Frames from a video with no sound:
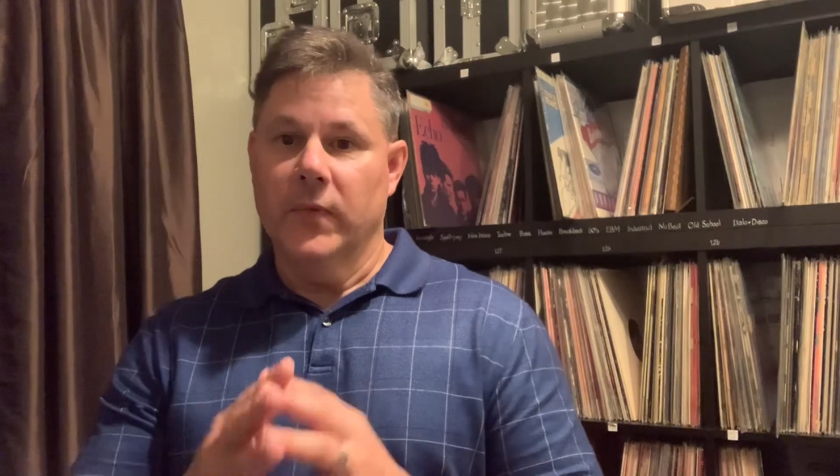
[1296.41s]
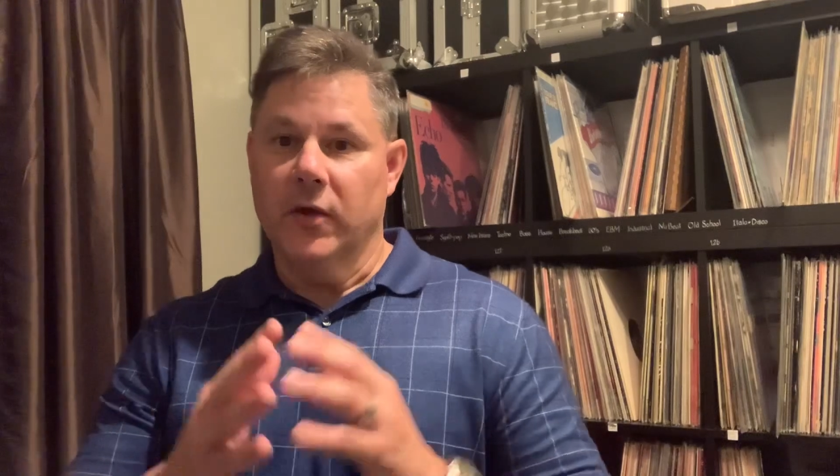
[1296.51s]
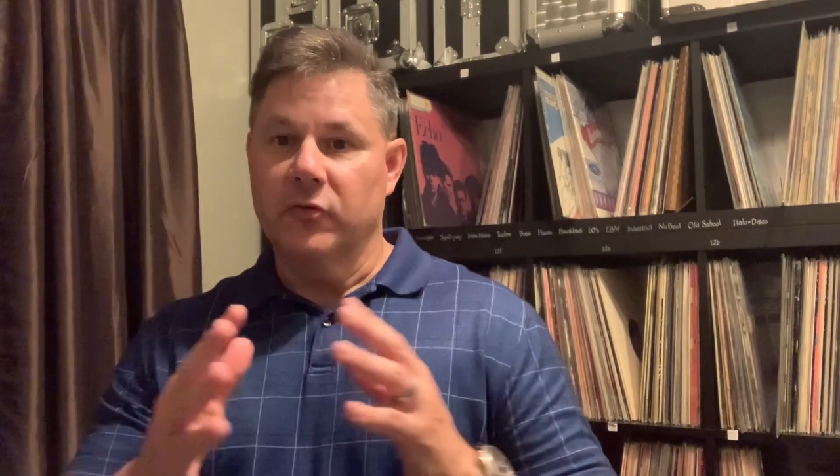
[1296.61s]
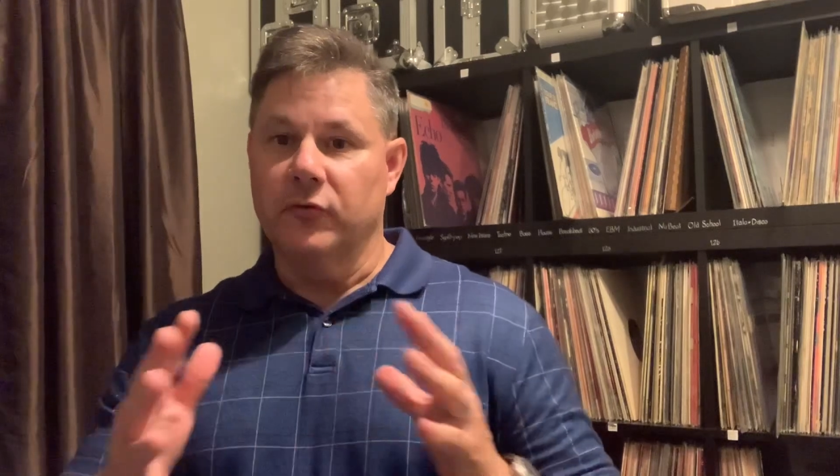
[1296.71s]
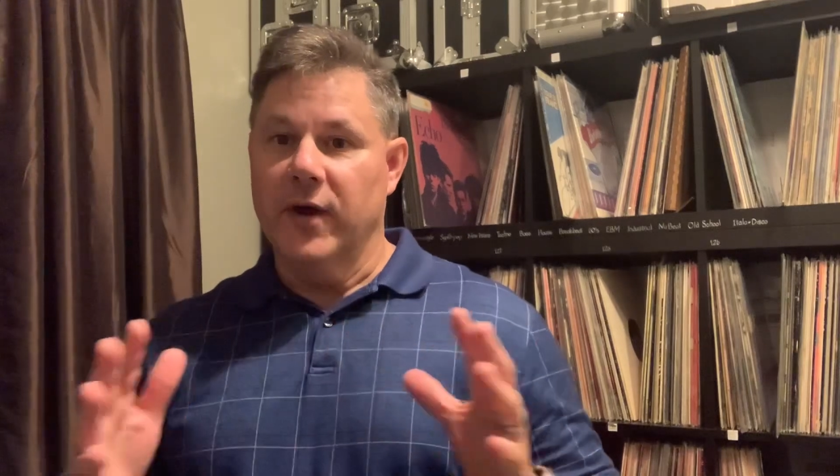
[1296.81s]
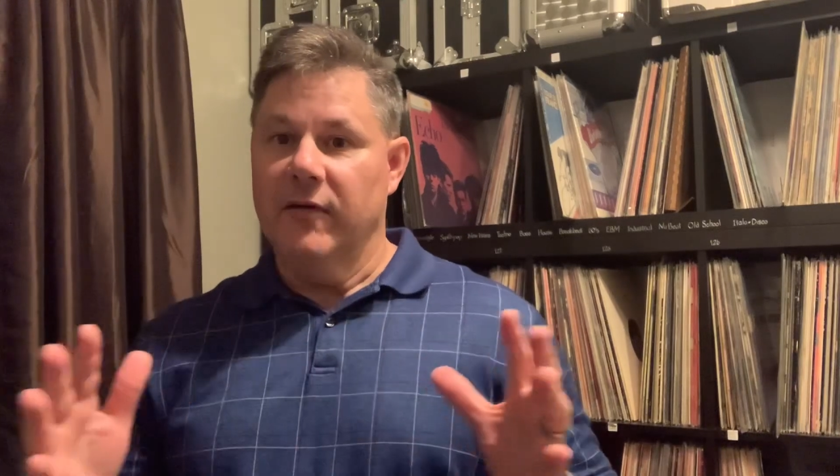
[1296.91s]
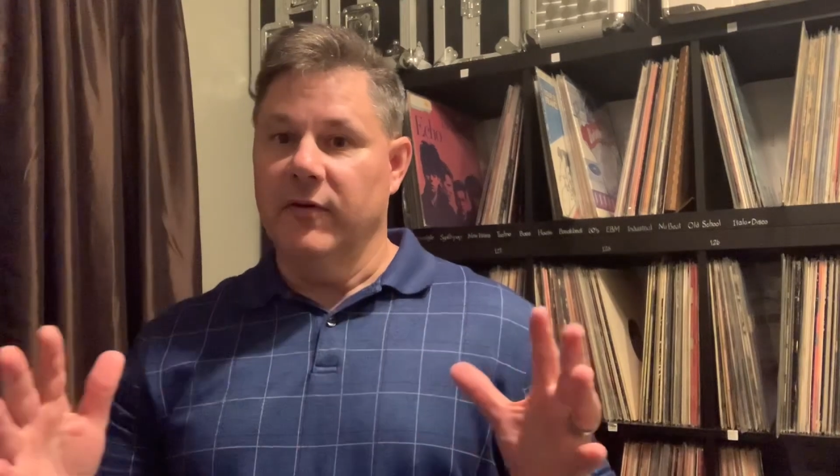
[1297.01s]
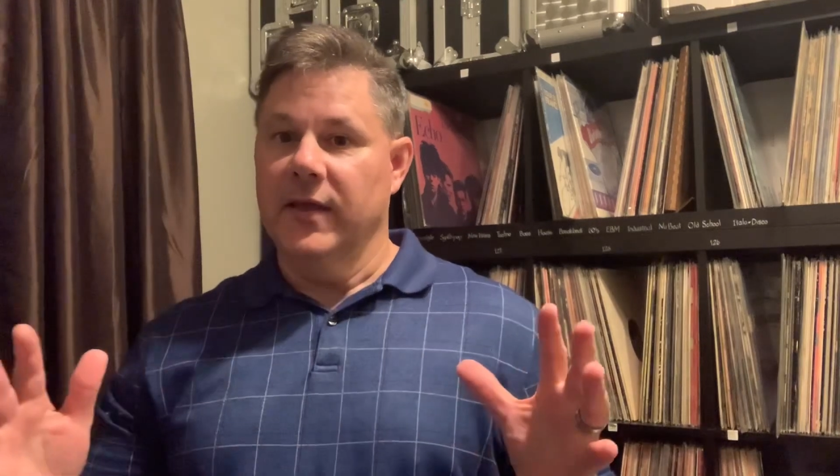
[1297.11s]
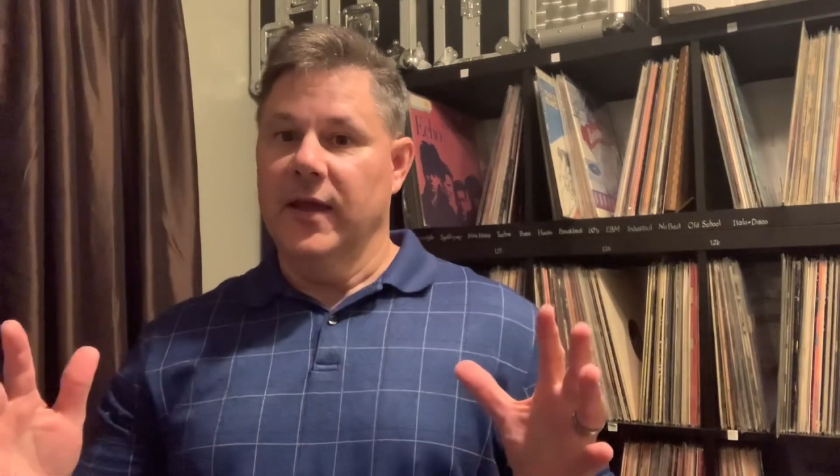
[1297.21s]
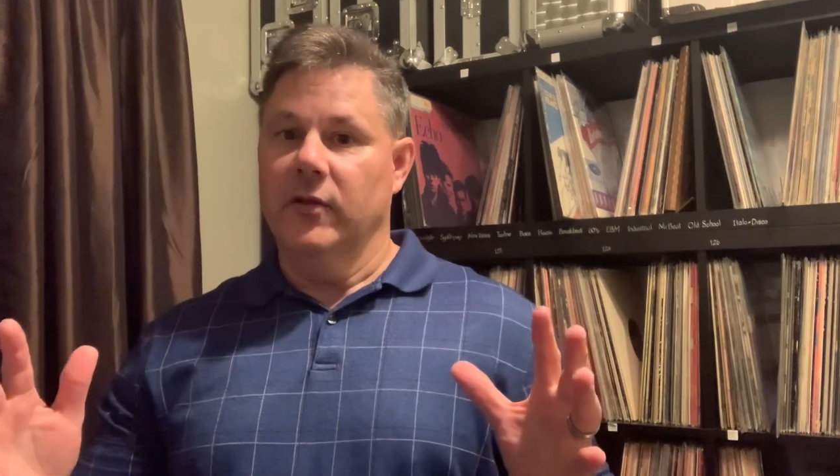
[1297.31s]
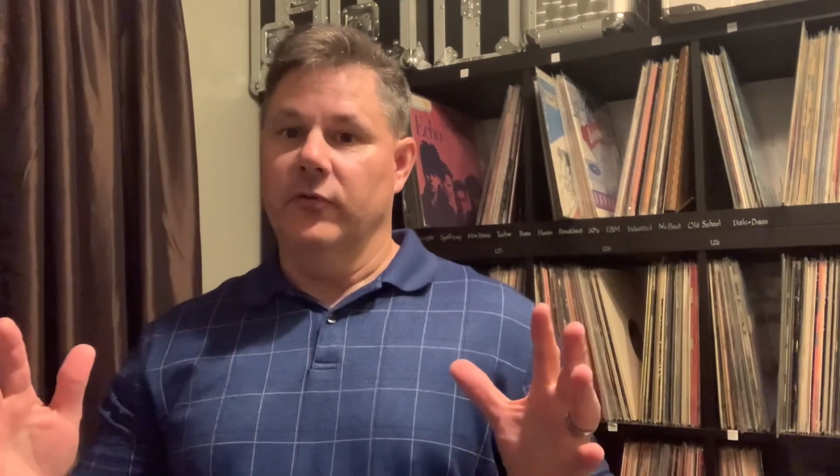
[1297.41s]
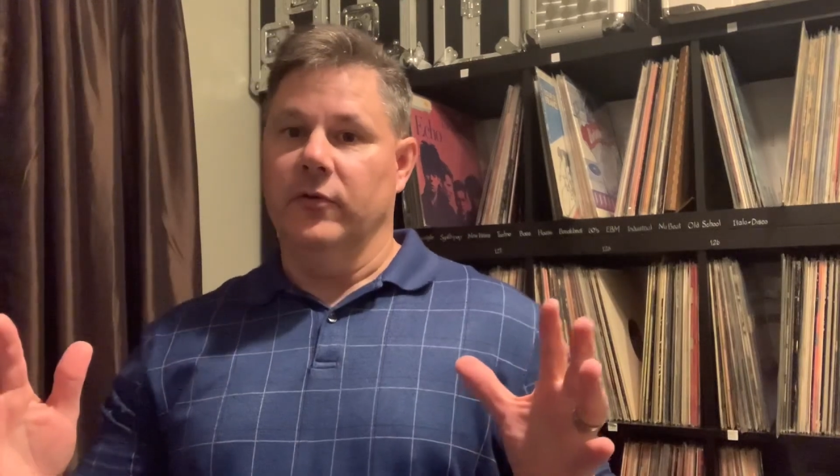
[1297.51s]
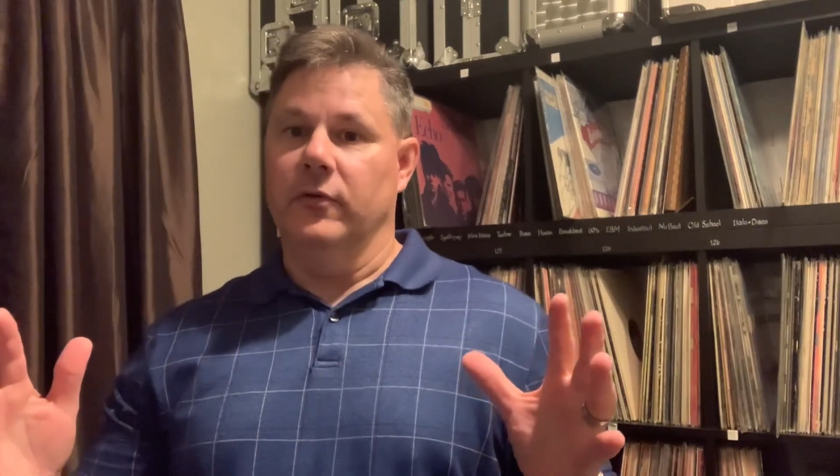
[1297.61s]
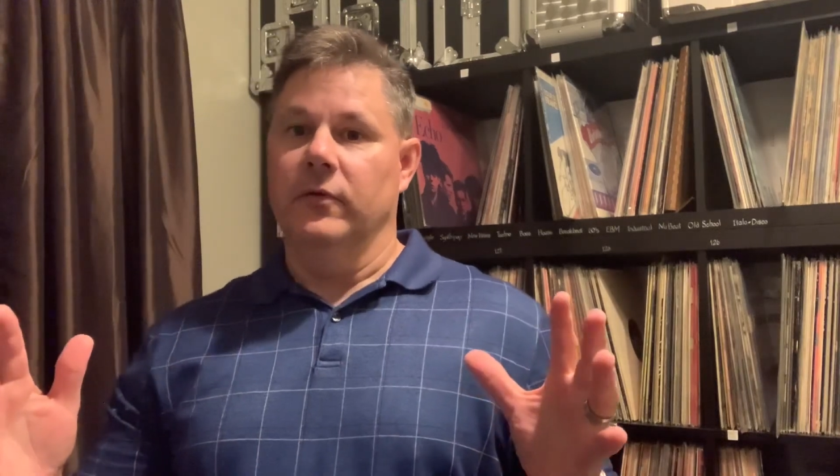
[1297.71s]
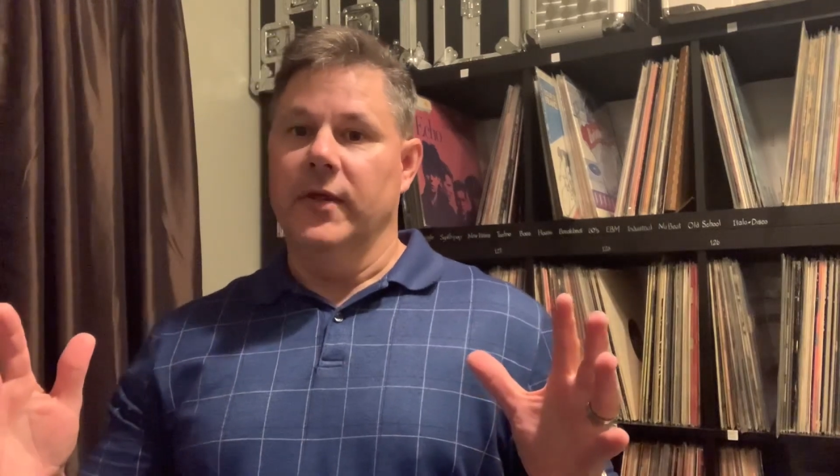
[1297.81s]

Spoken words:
extravaganza